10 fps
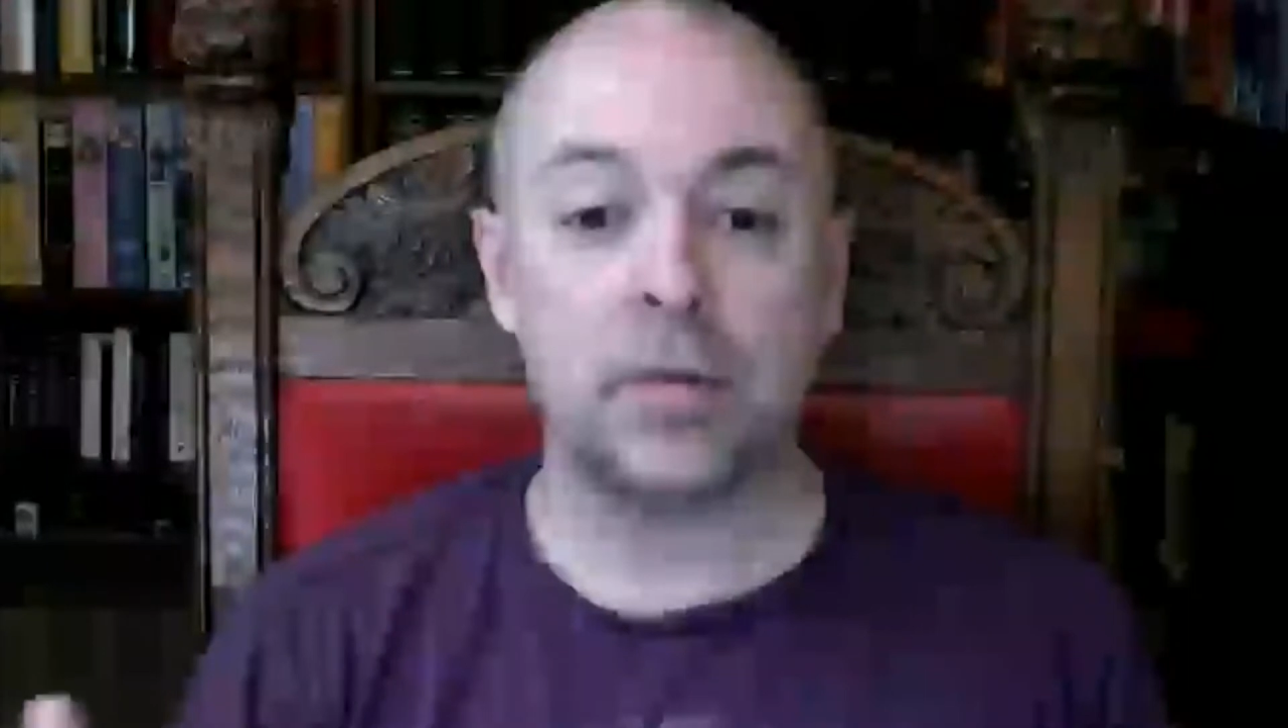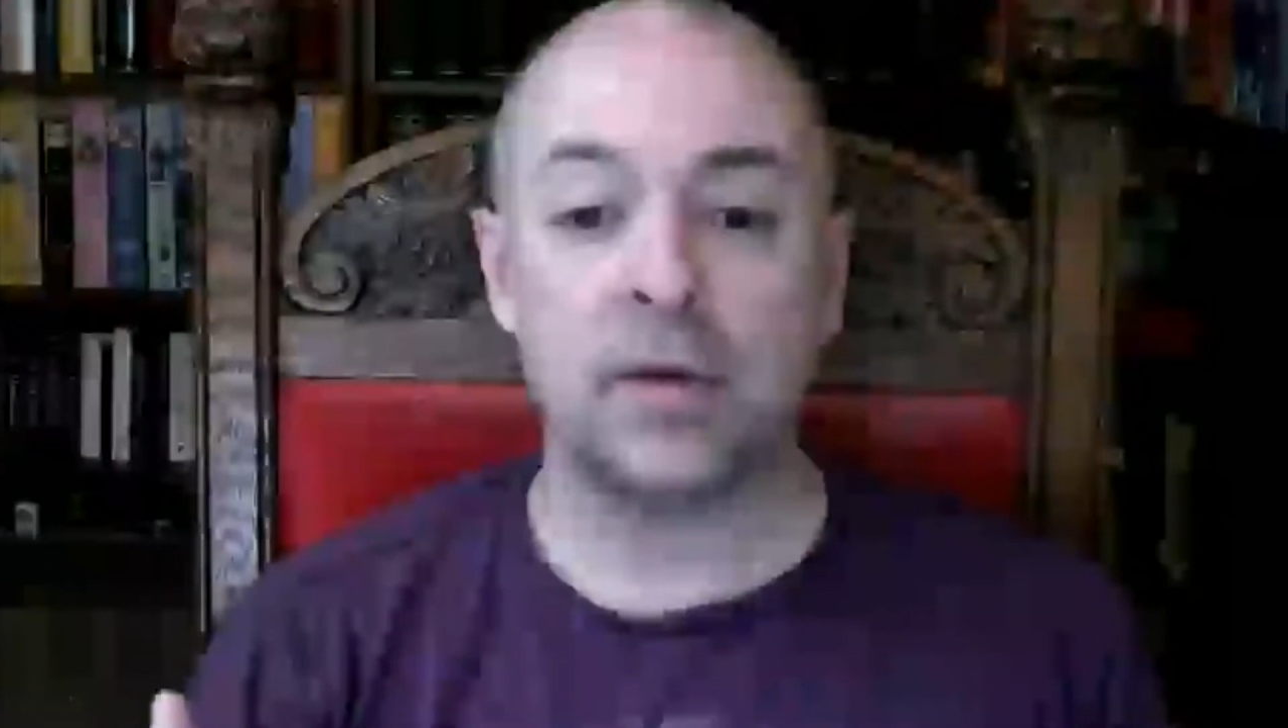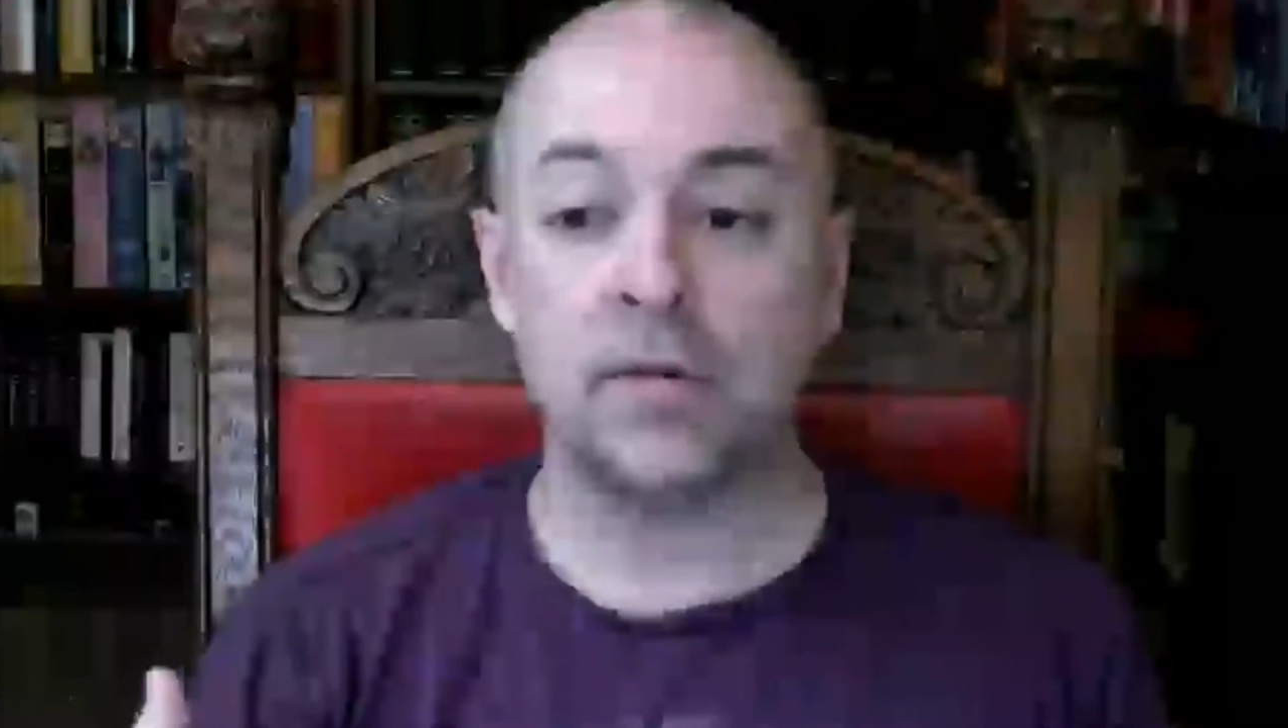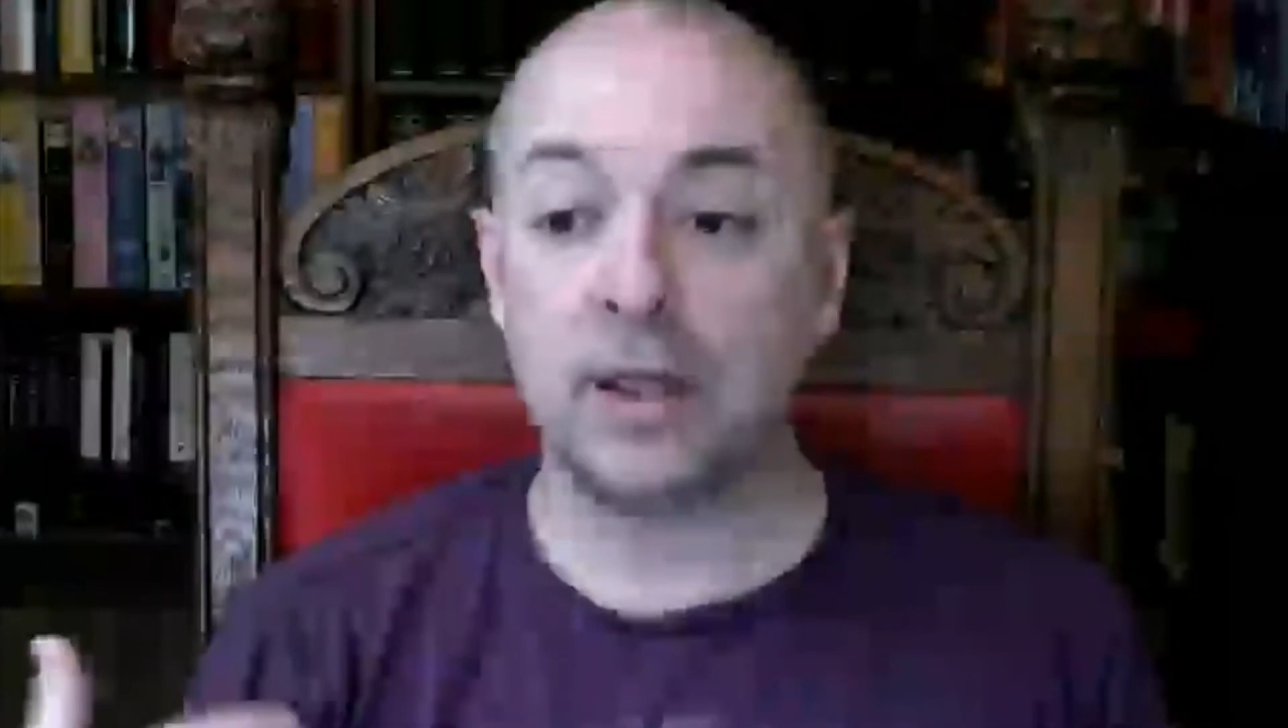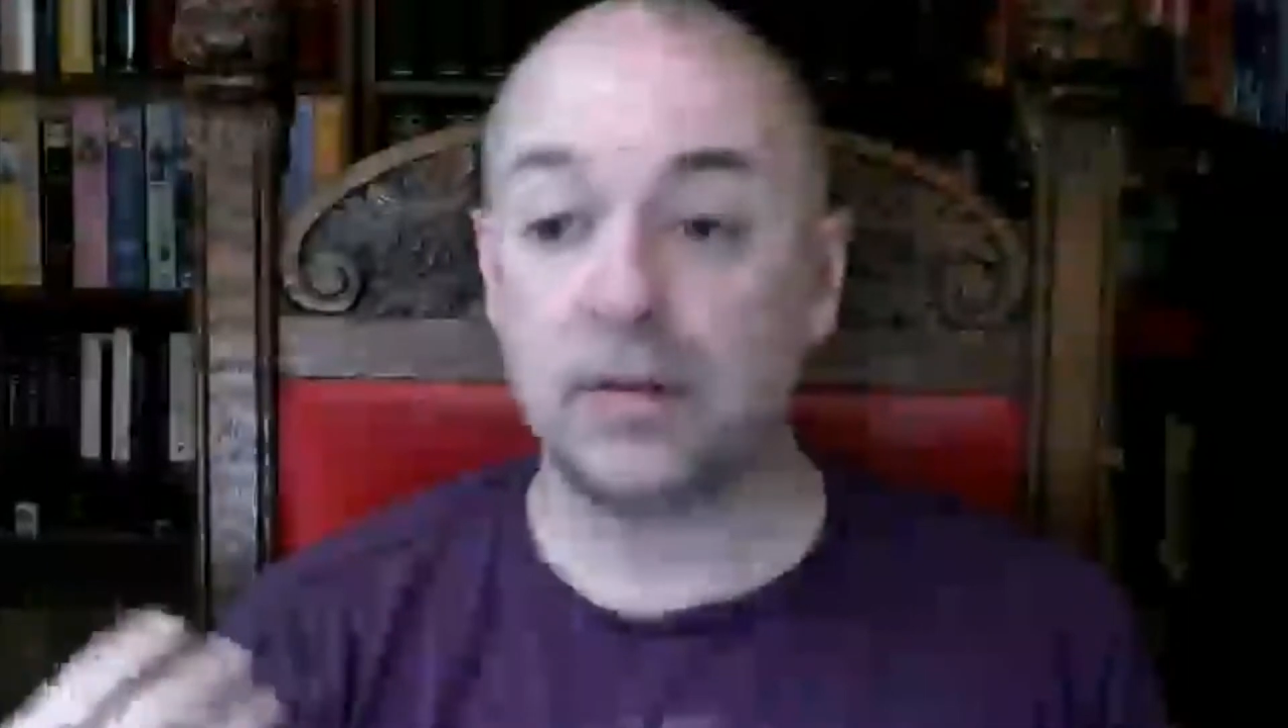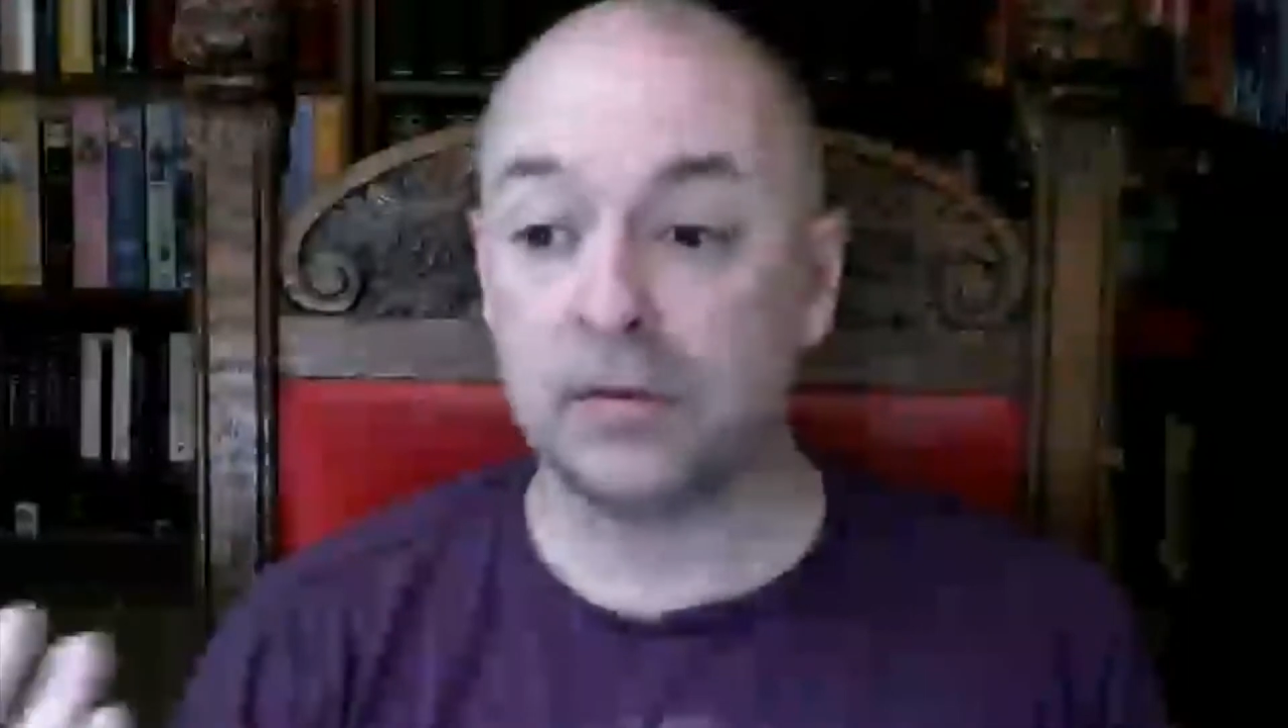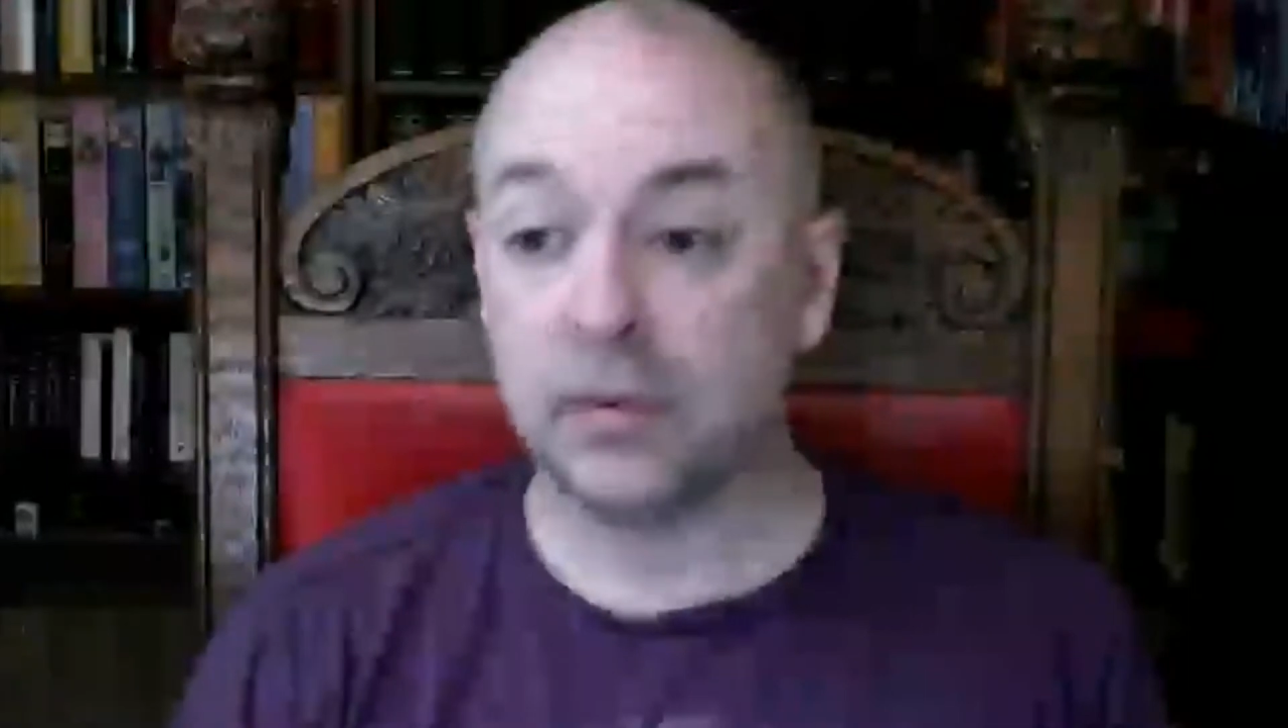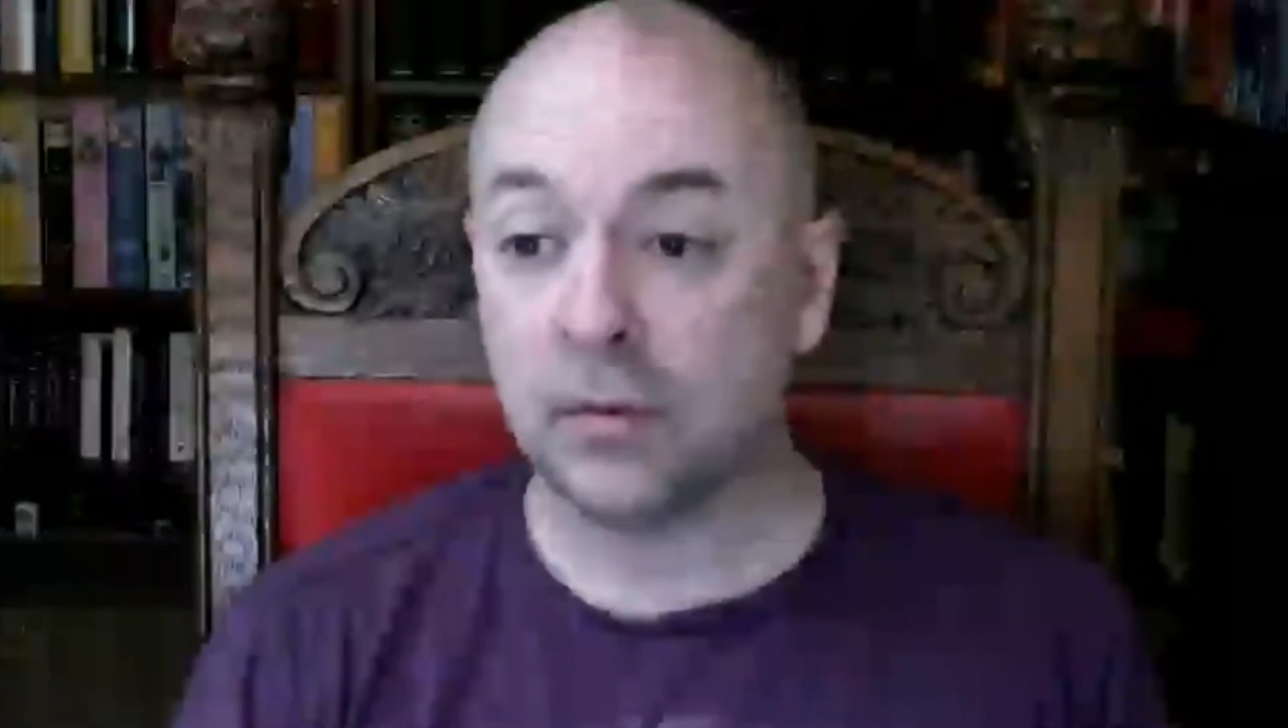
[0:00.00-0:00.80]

the influence,